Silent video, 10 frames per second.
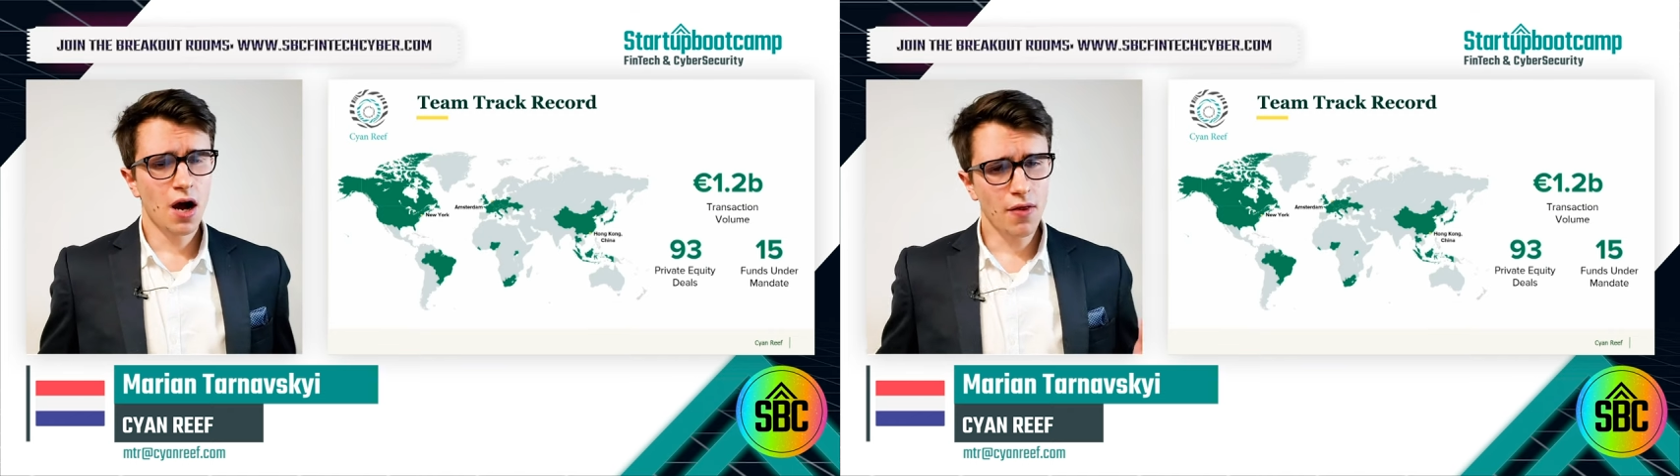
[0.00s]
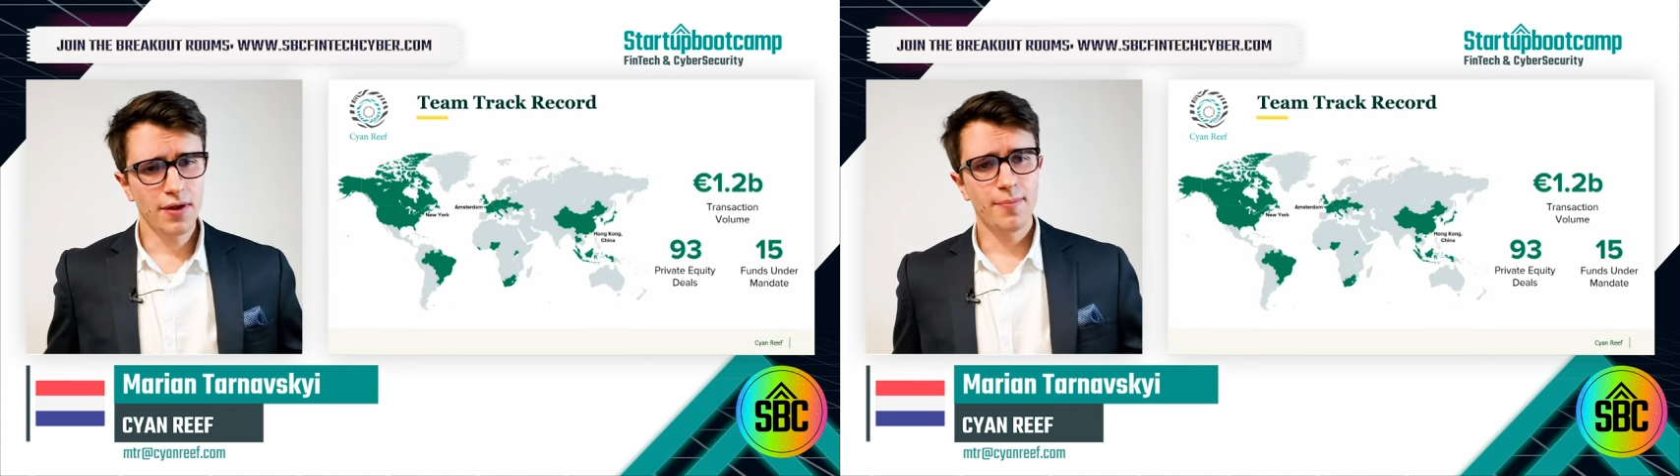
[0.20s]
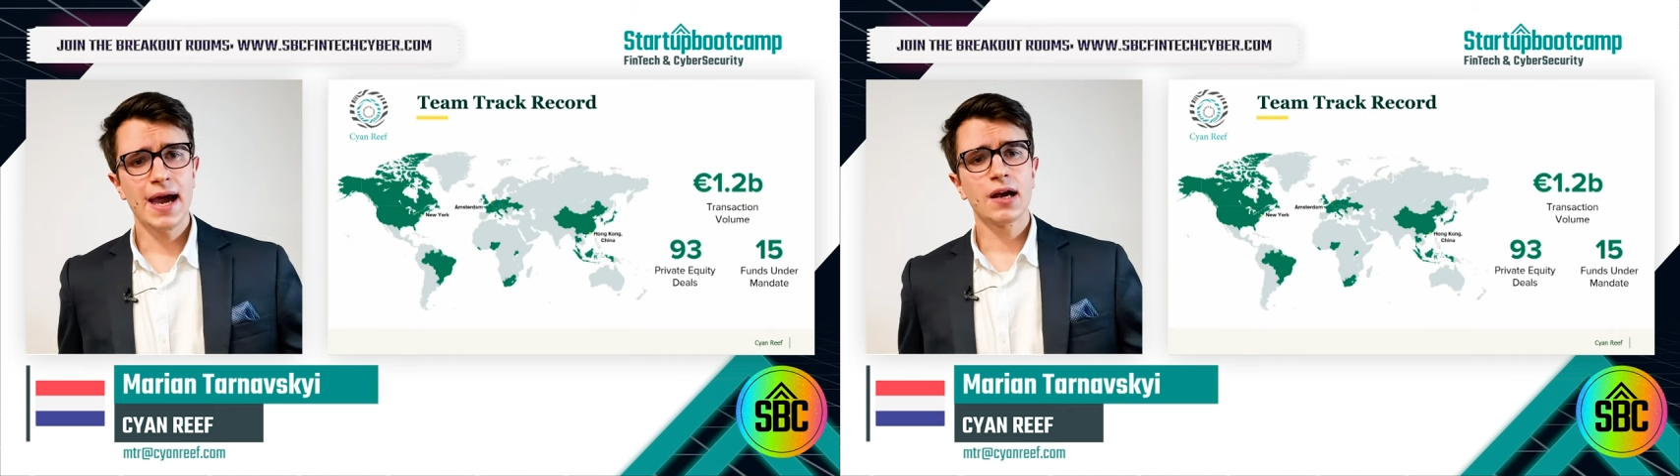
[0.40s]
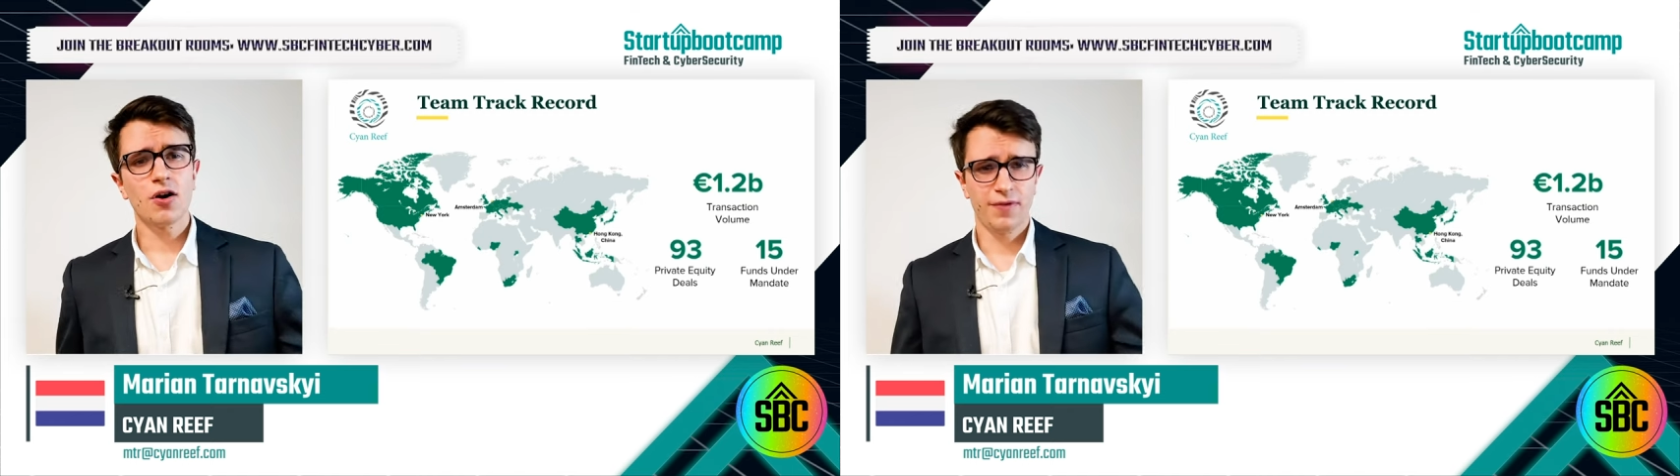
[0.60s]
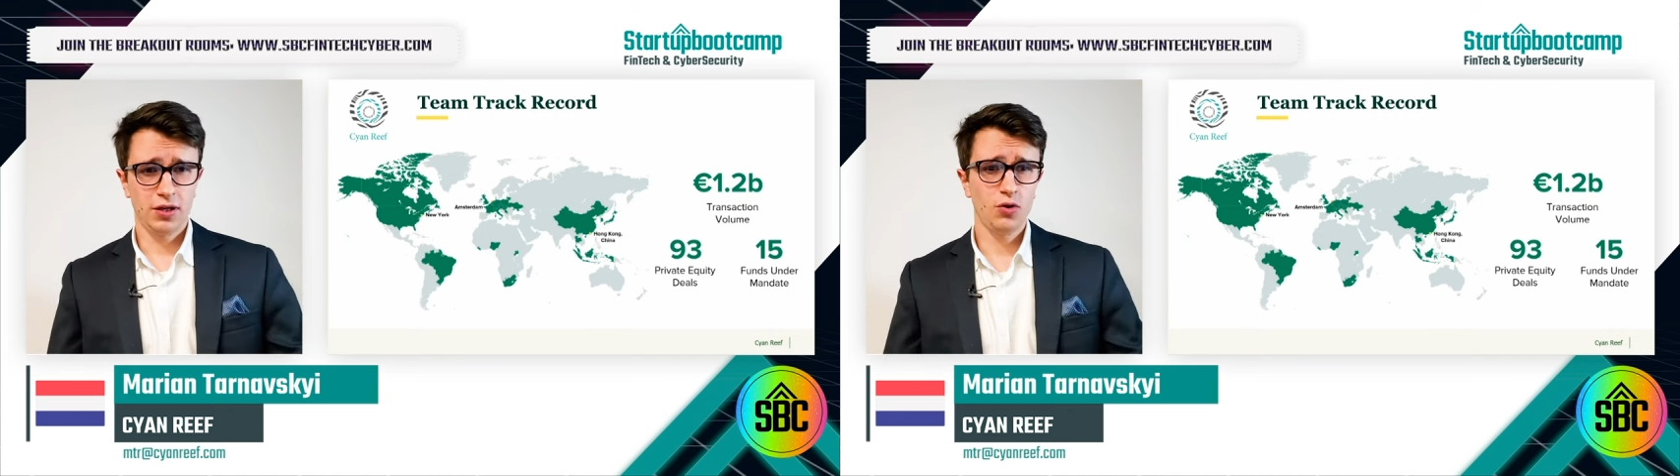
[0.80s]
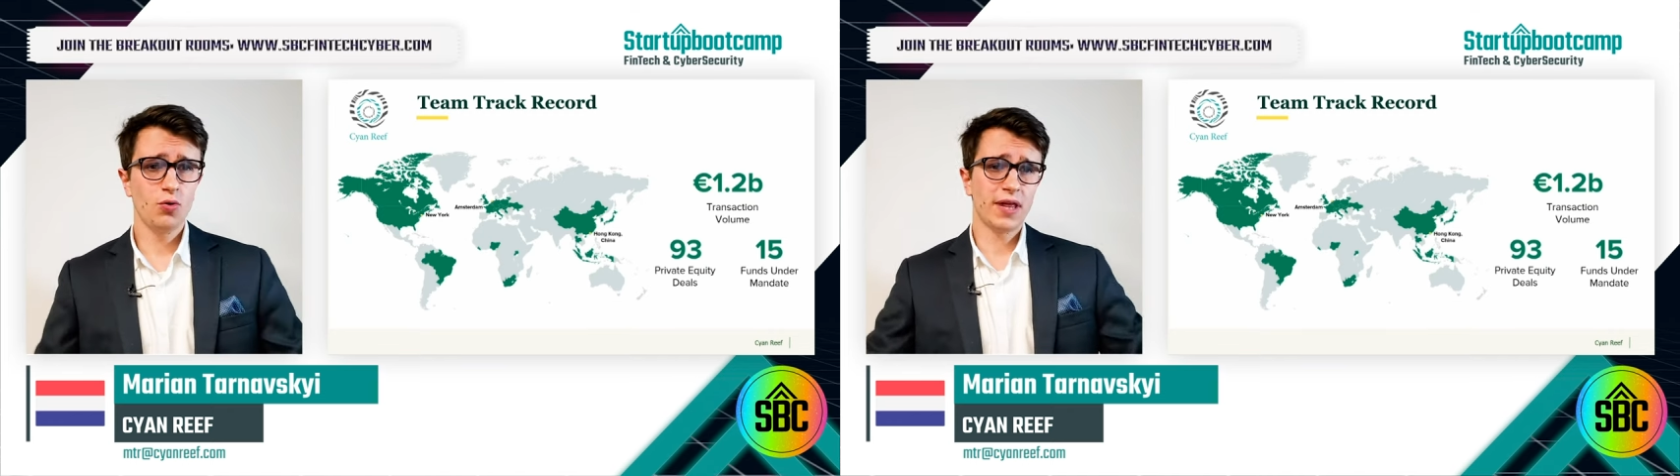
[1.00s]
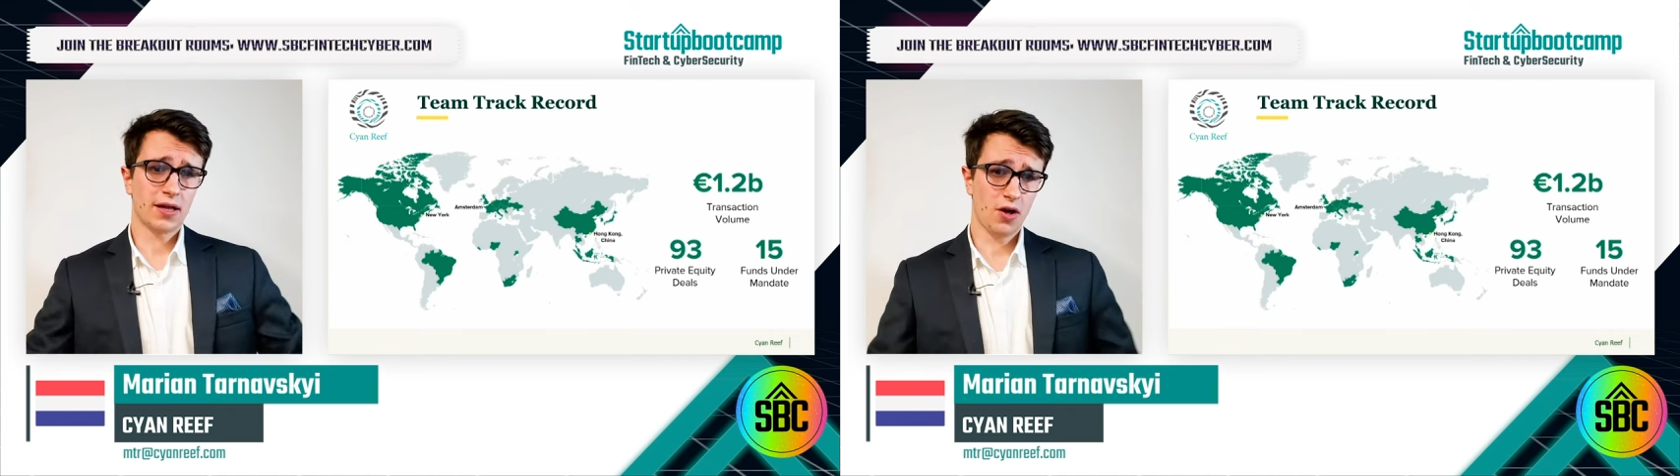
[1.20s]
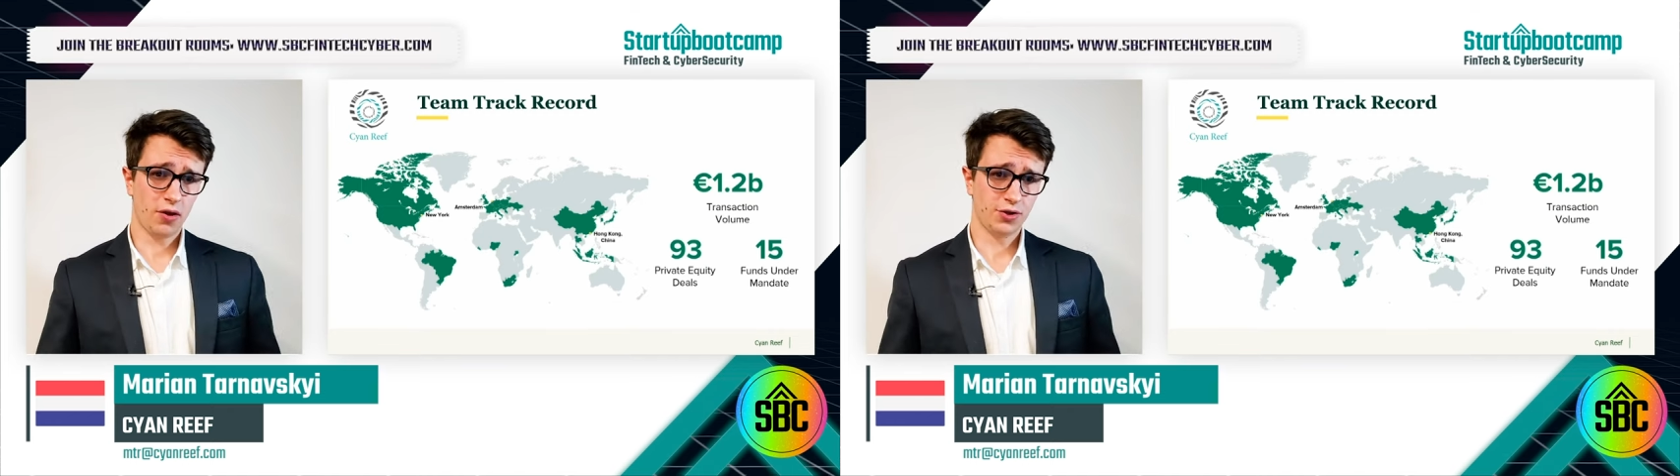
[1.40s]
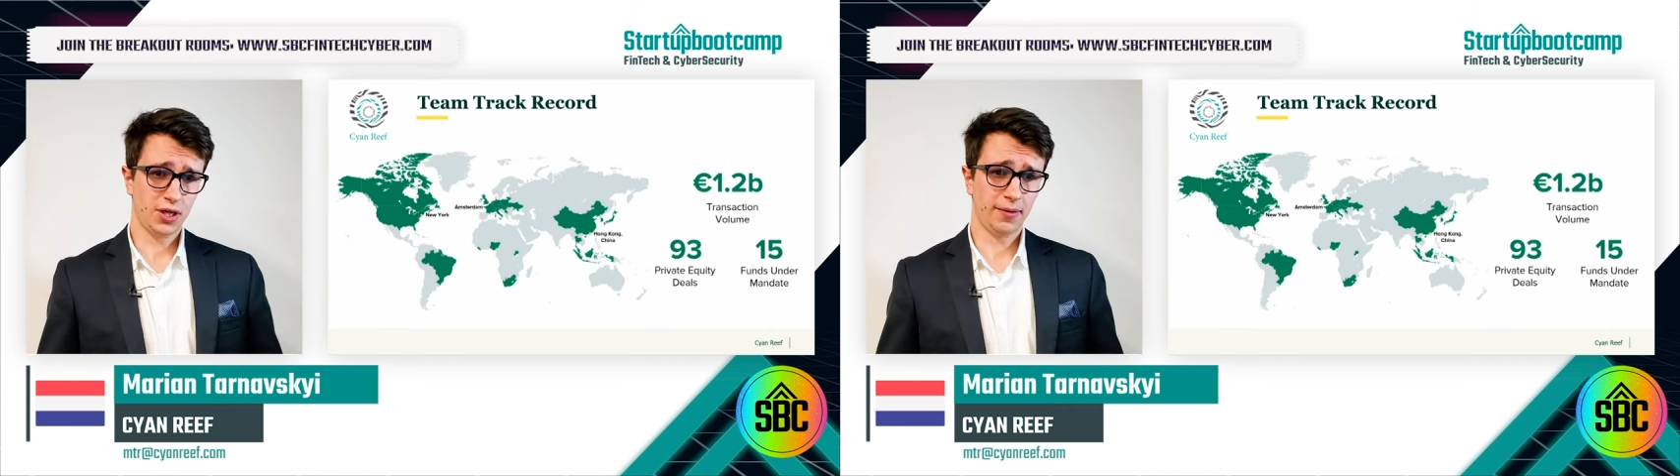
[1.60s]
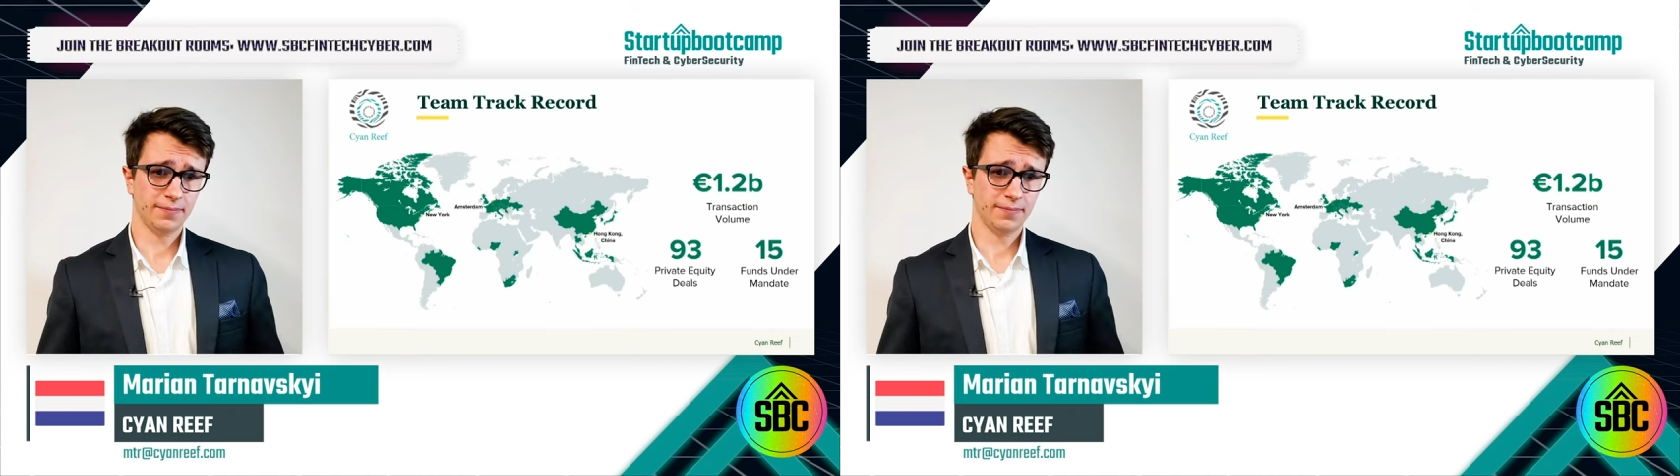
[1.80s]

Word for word: on the back of a new technology.